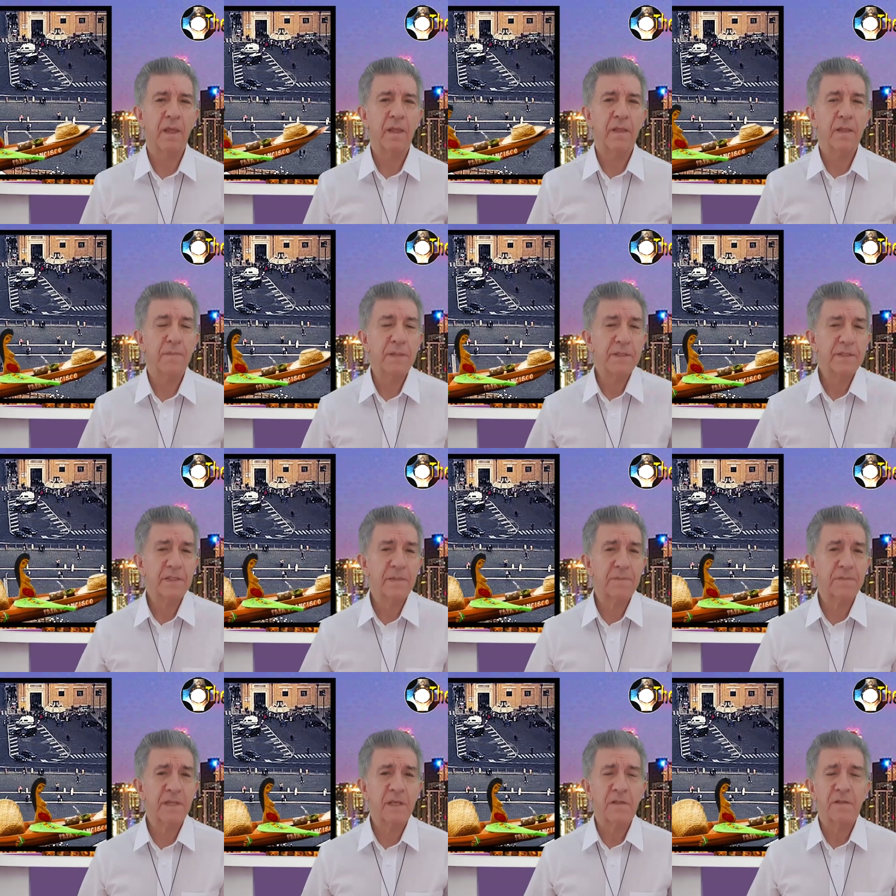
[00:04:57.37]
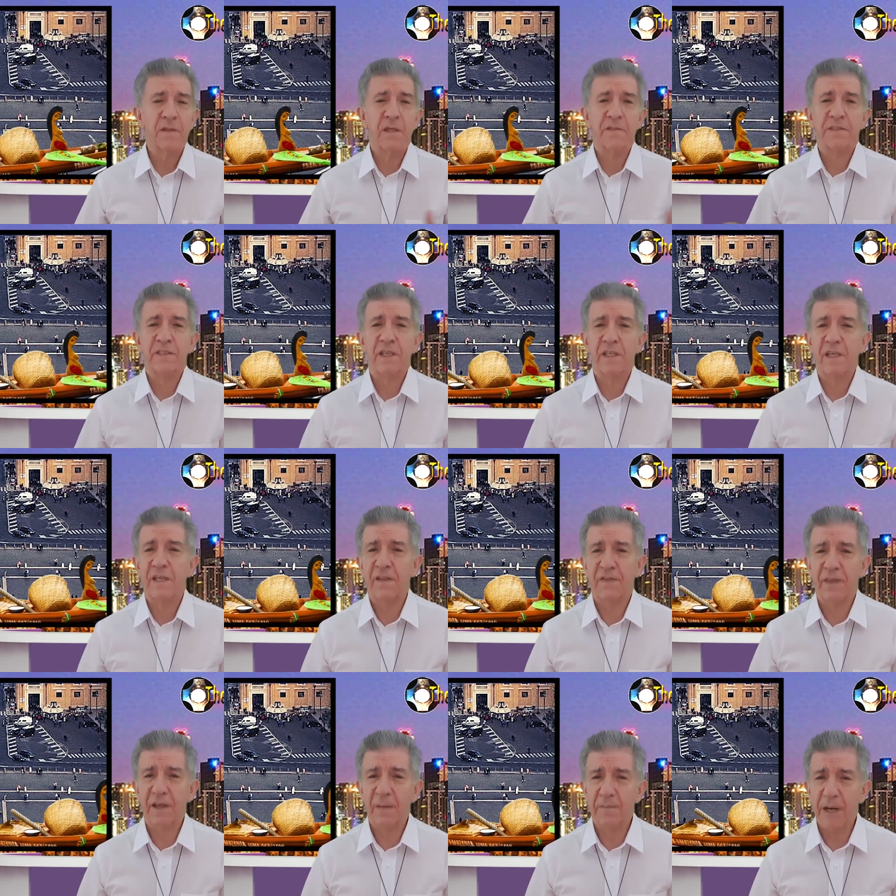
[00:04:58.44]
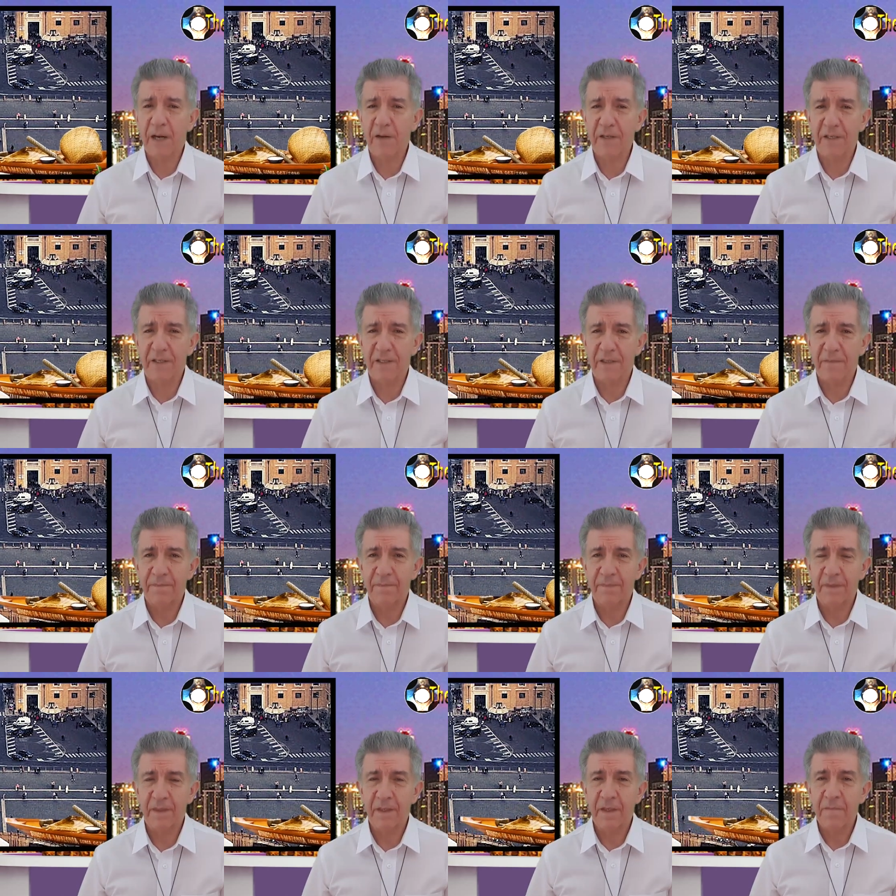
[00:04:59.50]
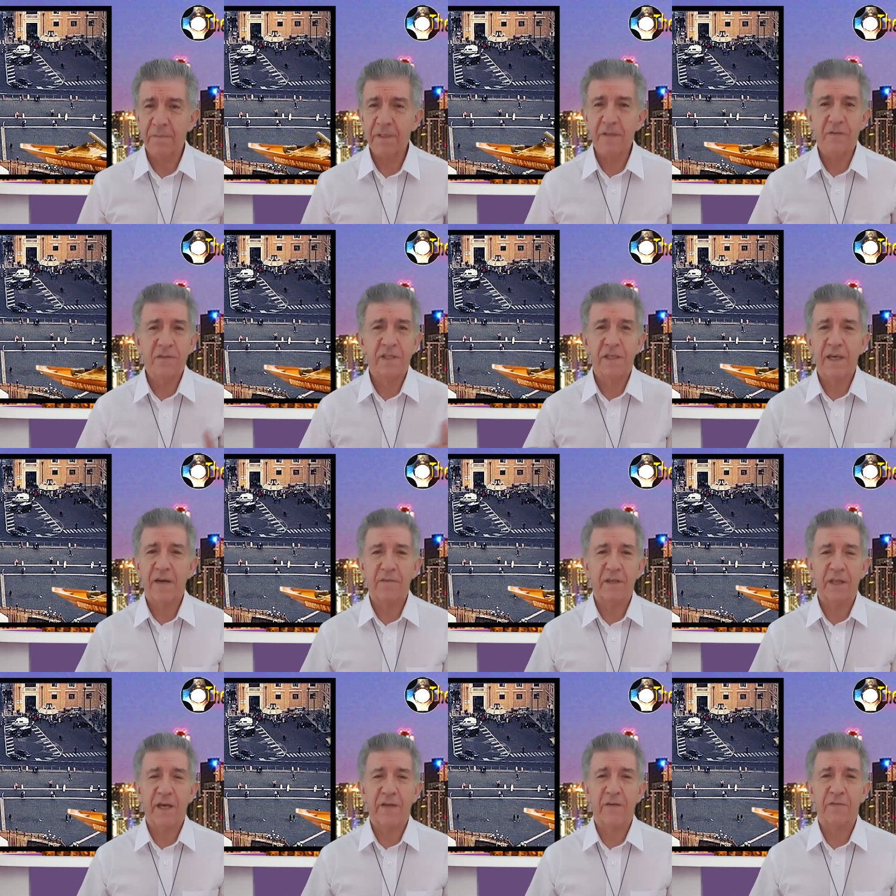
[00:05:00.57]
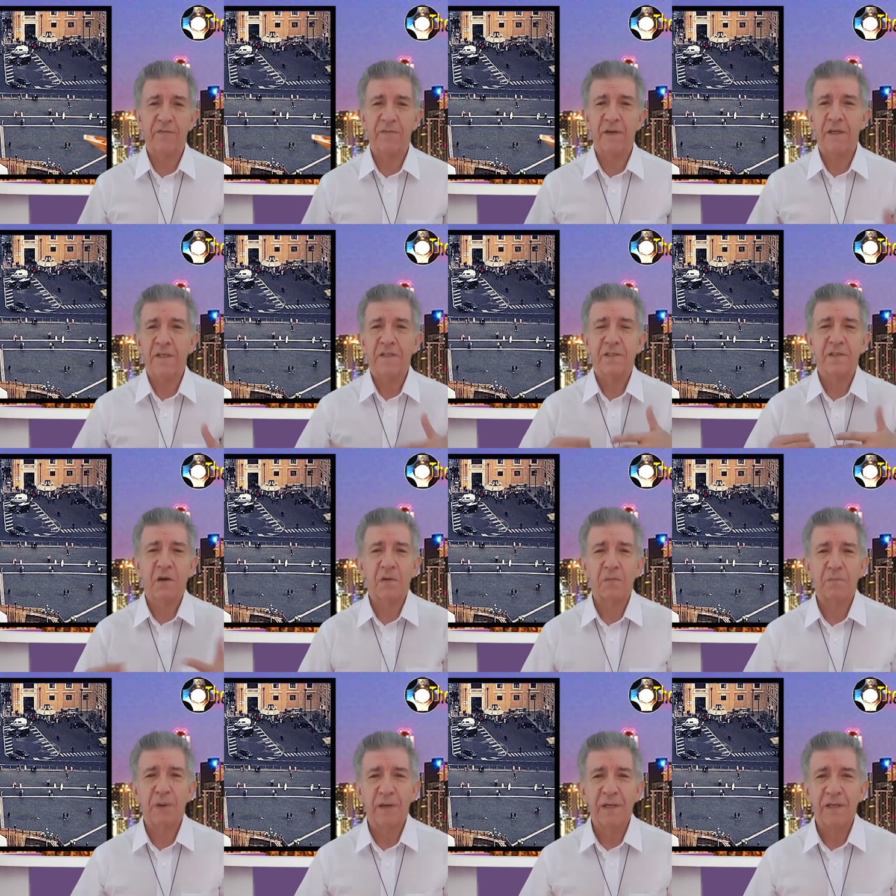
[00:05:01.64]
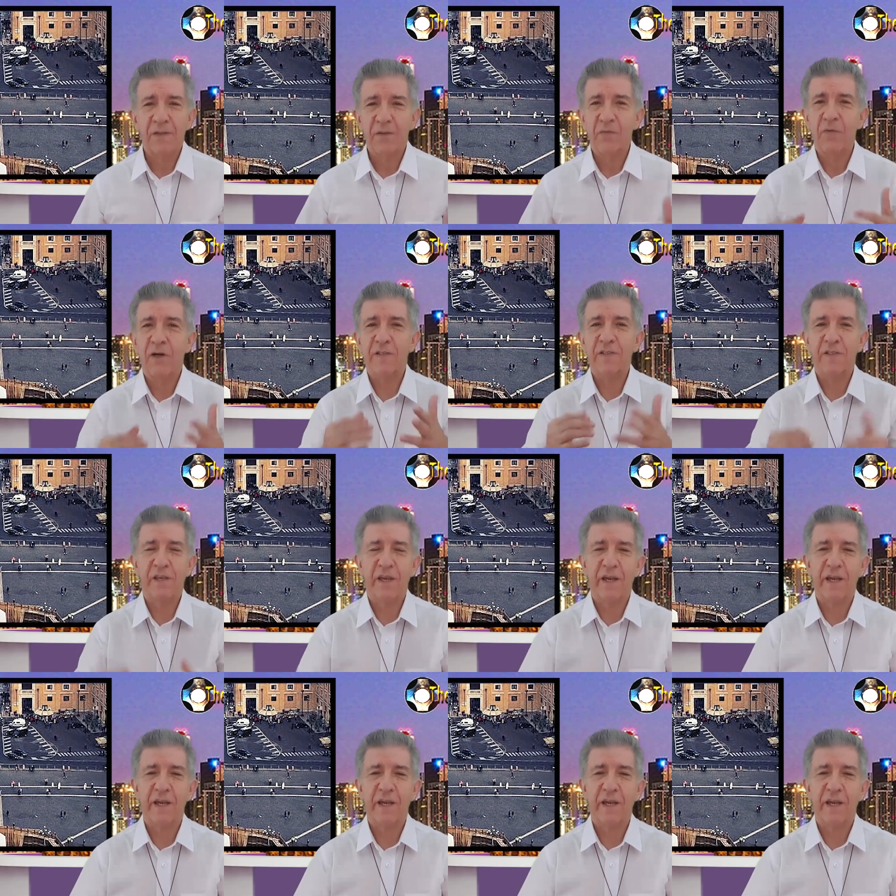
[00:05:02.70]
The bishops do not say anything about it, because they have a lot of soap to wash their